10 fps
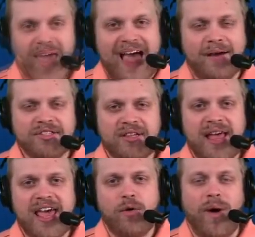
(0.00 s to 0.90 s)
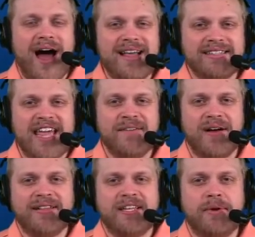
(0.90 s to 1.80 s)
Alex Alay, why is
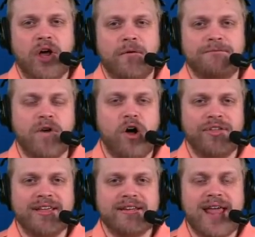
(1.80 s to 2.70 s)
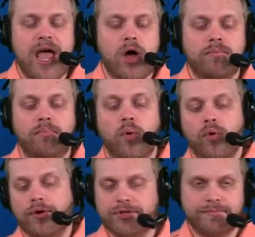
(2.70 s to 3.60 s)
Kayvon Thibodeaux falling down
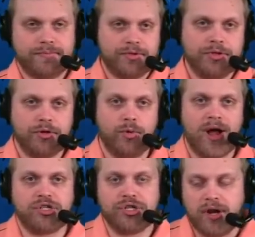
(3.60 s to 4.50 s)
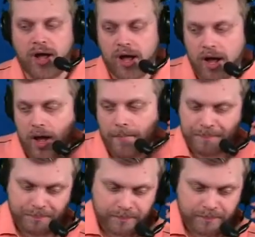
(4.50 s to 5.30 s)
boards? It's a good question. Um,